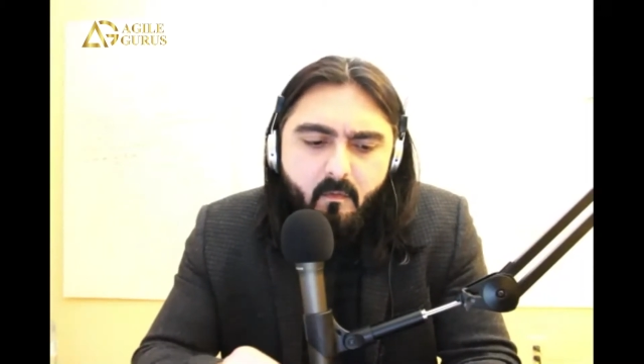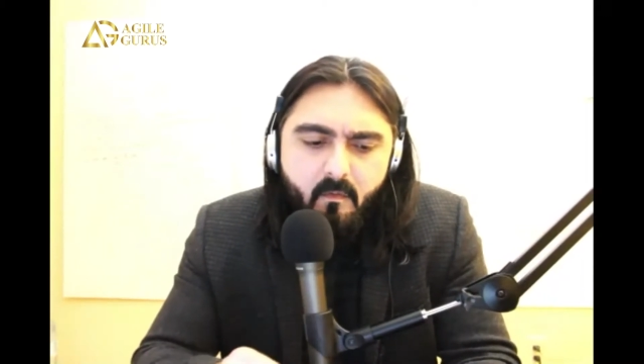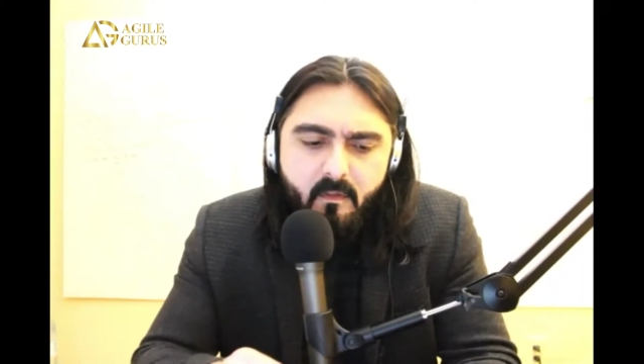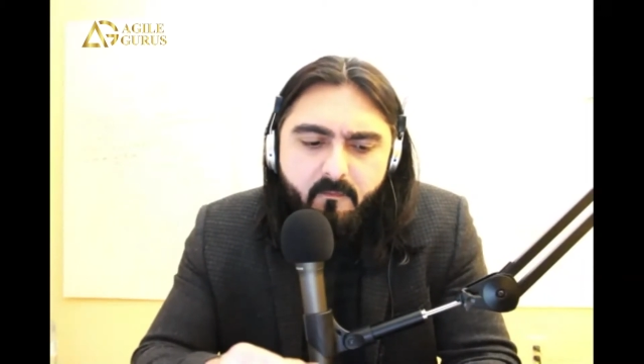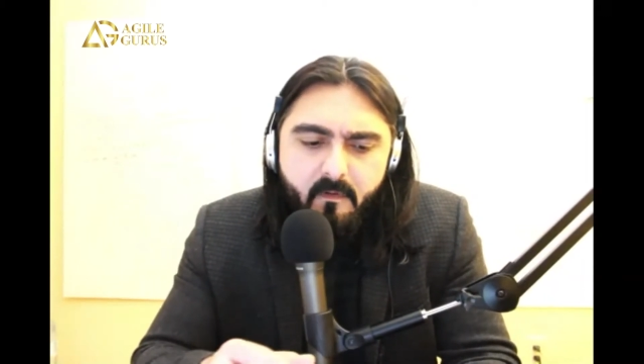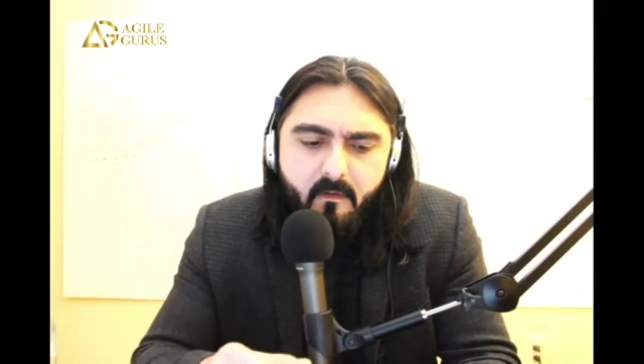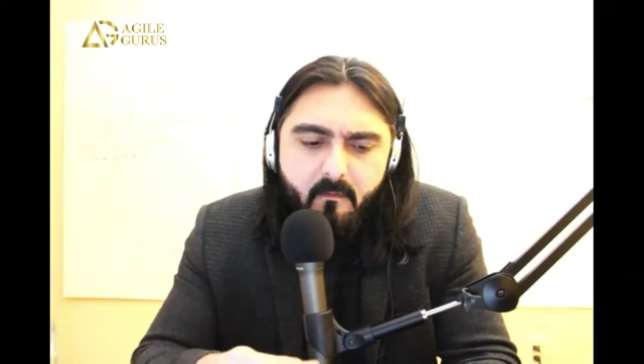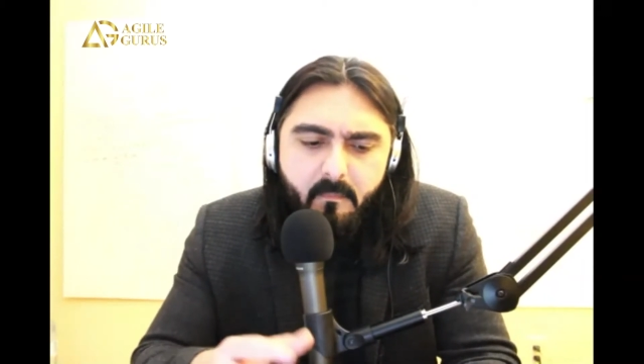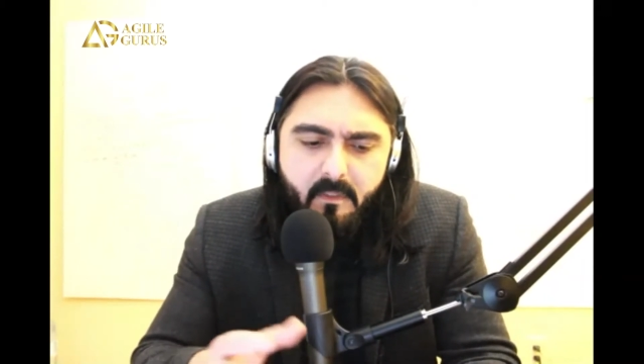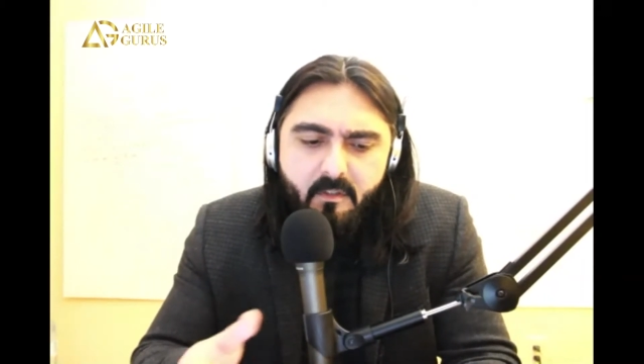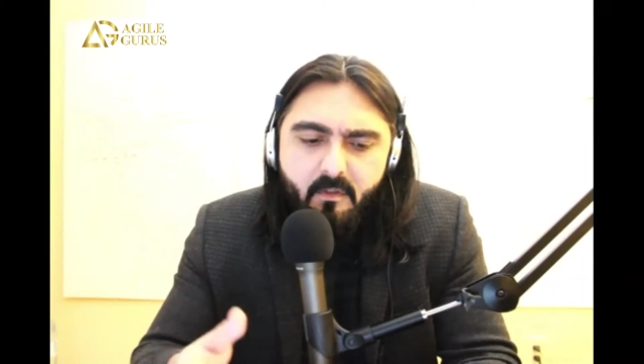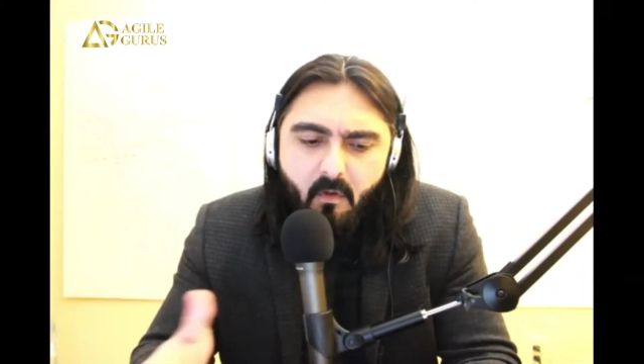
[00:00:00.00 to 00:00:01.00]
different
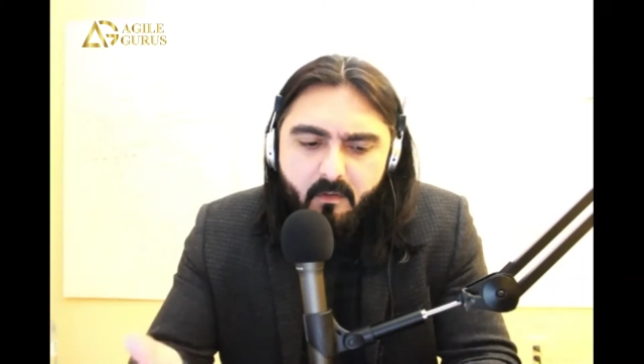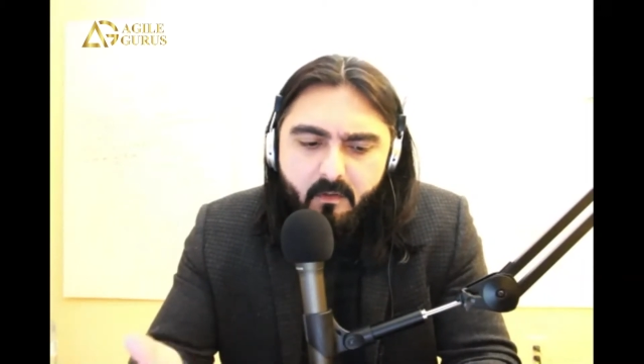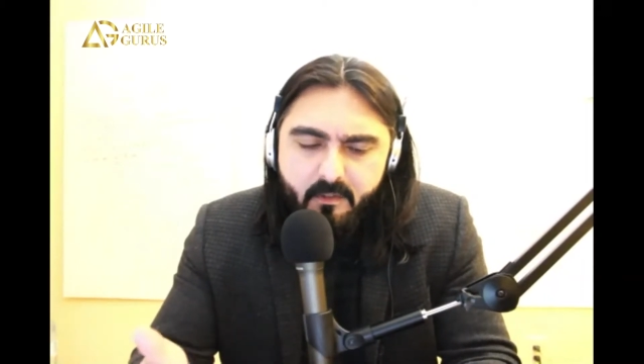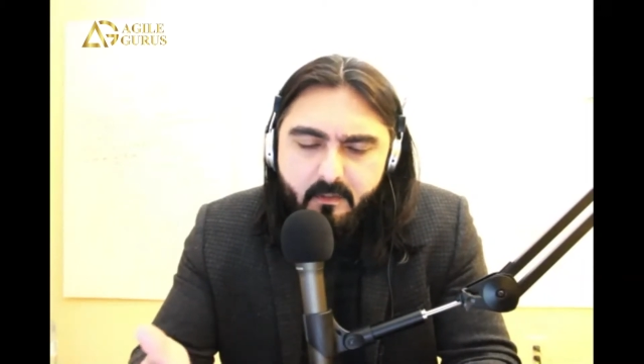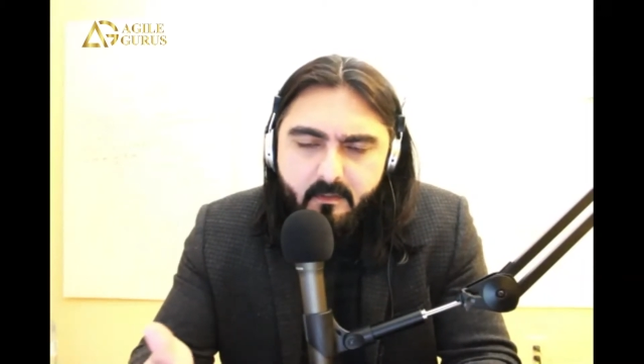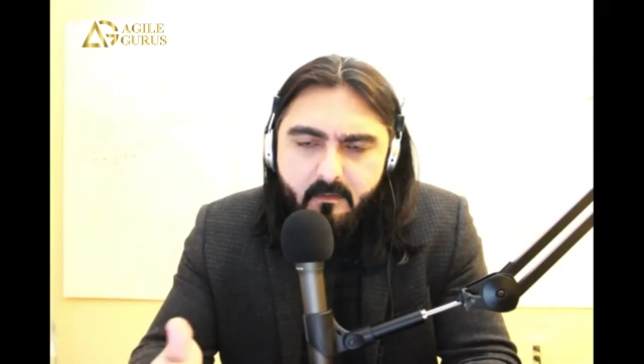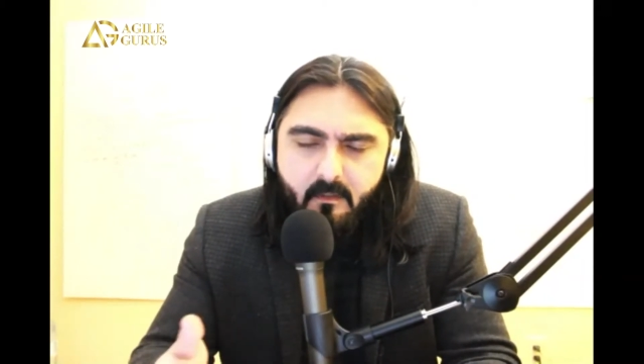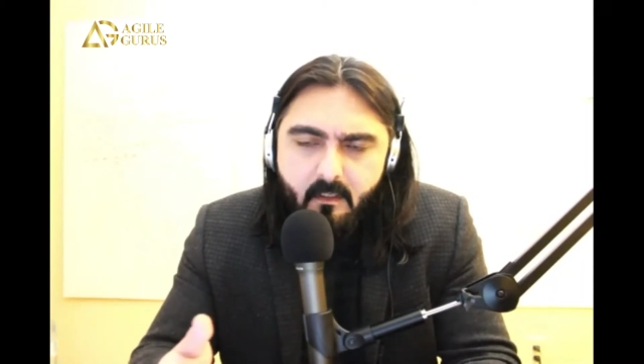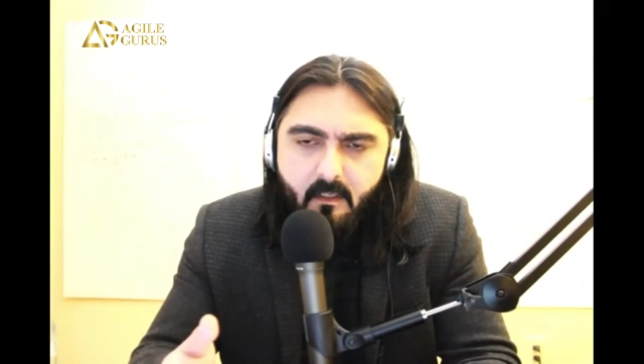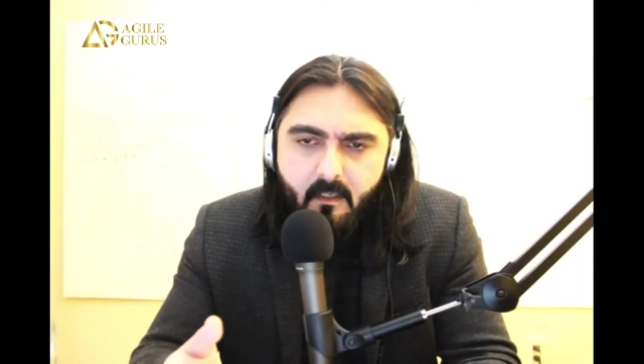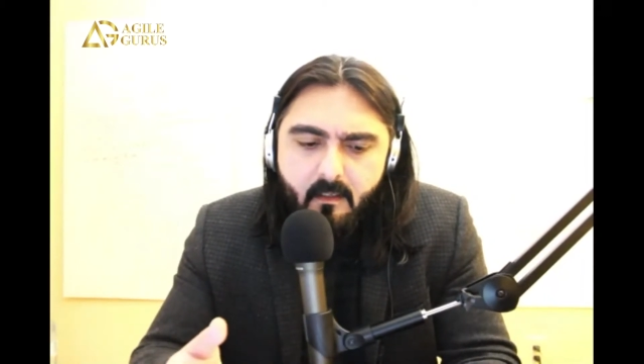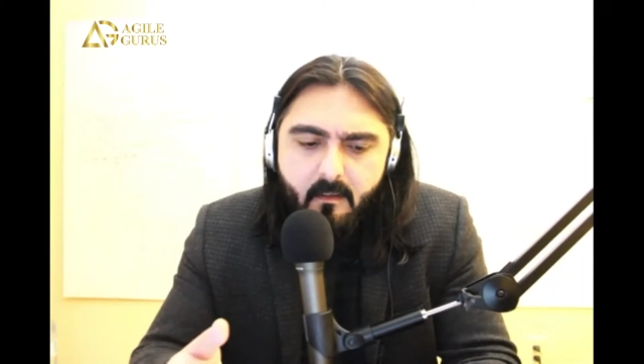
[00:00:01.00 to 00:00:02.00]
methodologies,
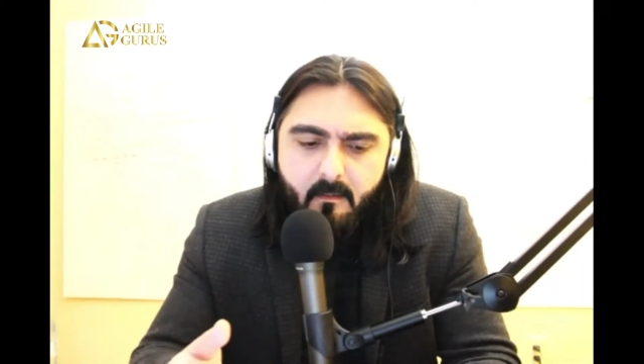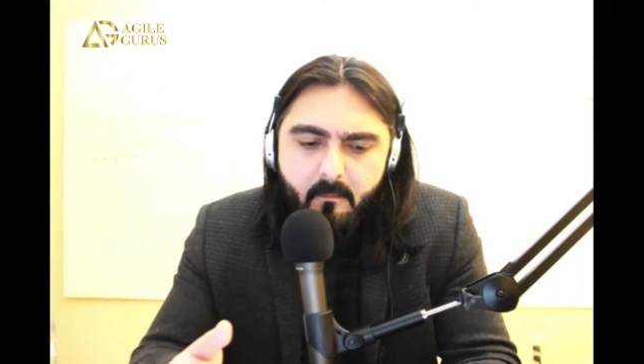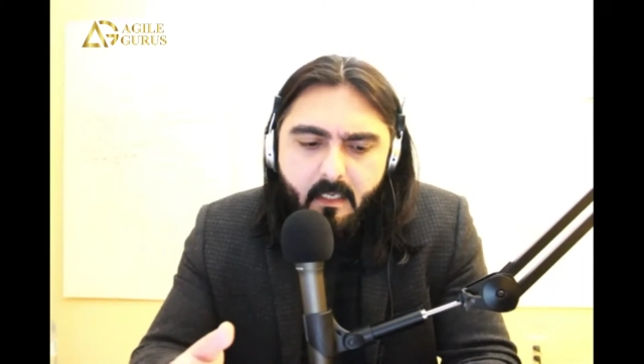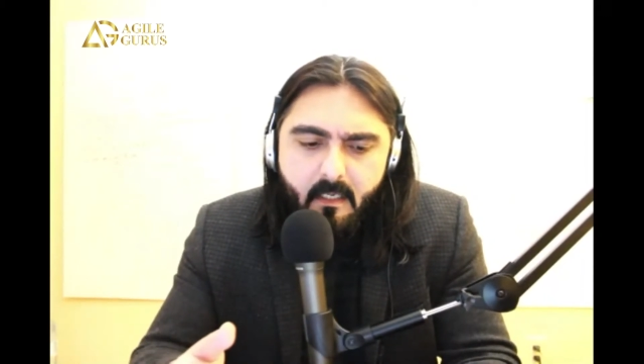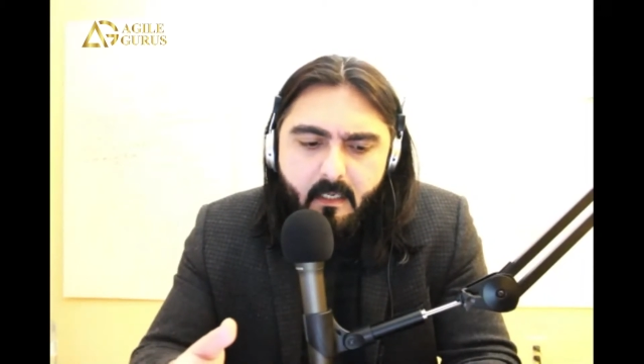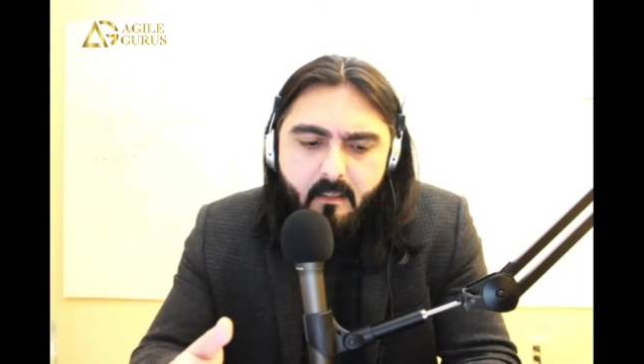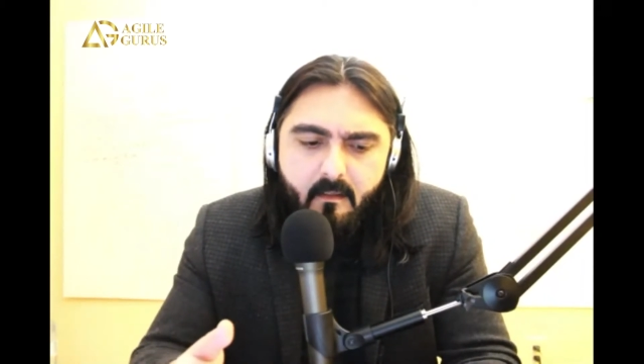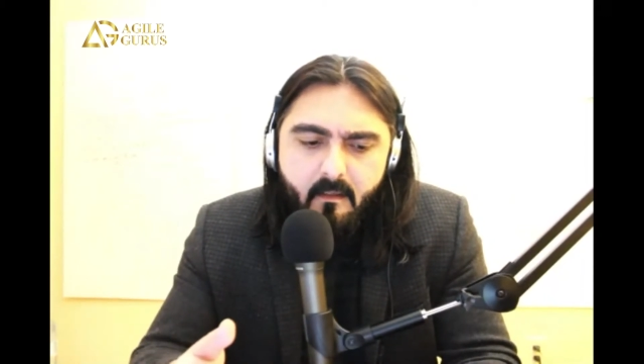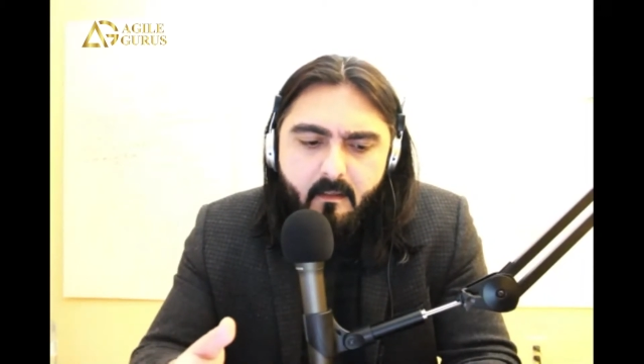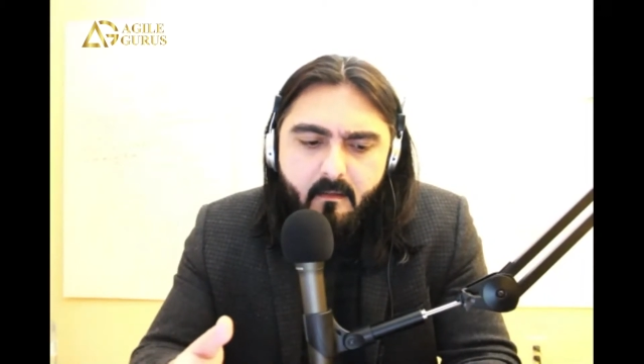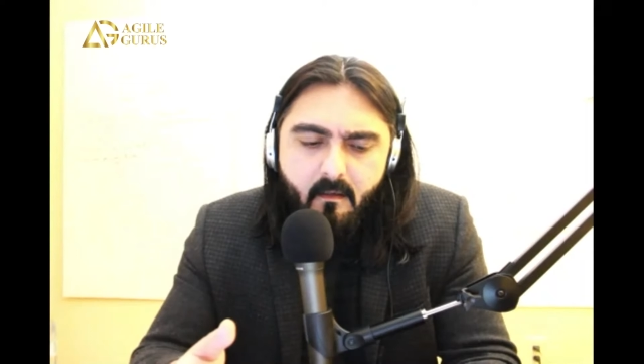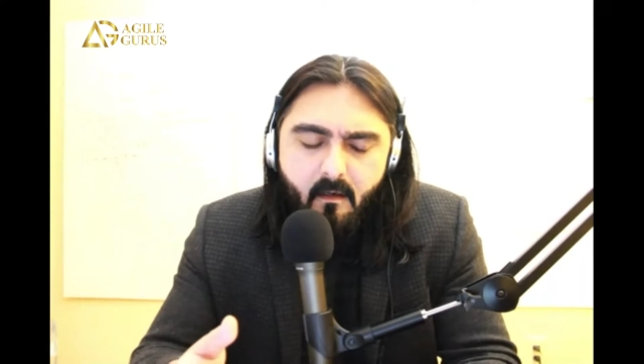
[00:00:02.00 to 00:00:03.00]
and
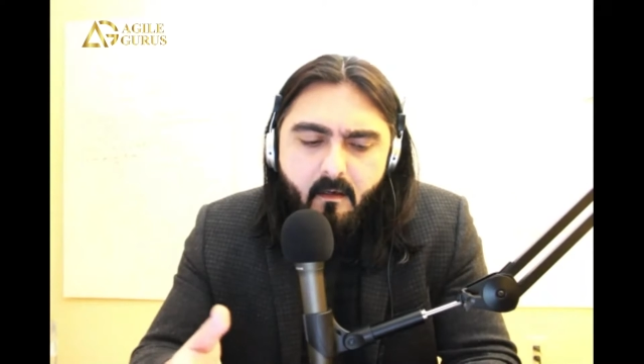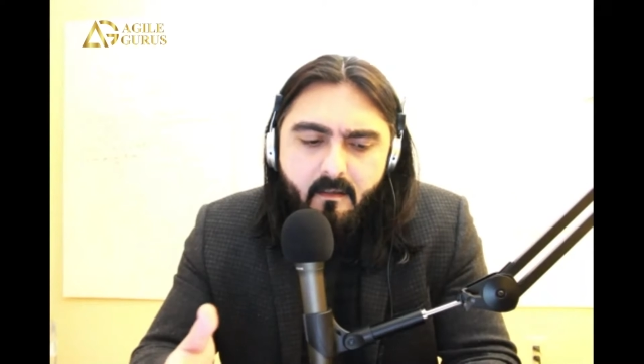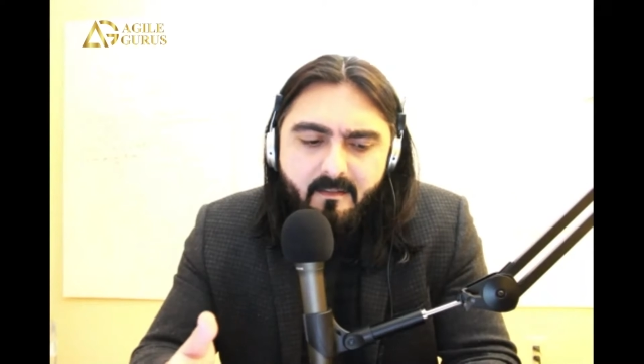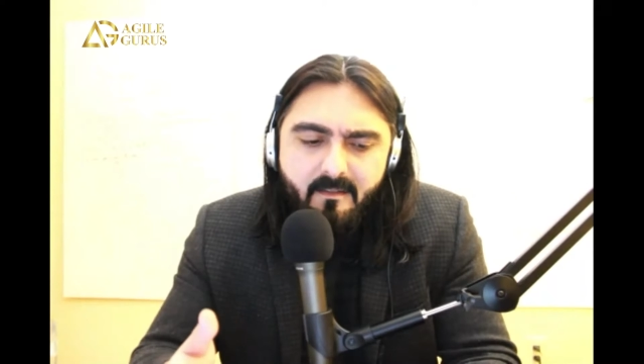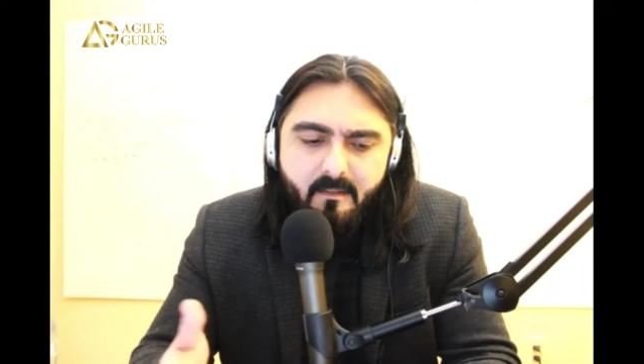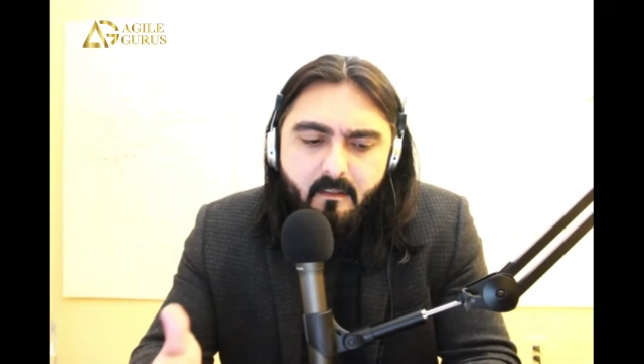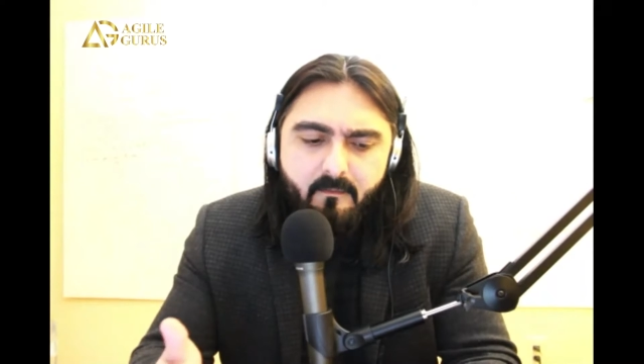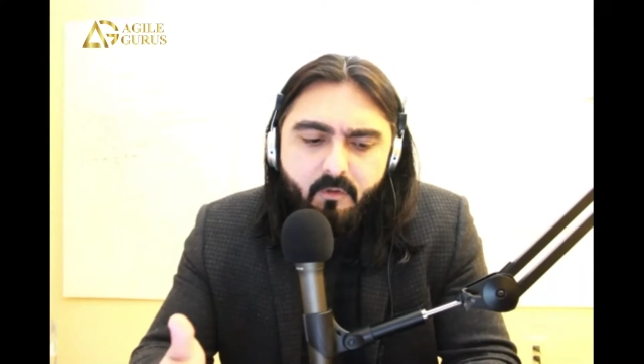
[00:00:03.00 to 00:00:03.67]
then the art itself.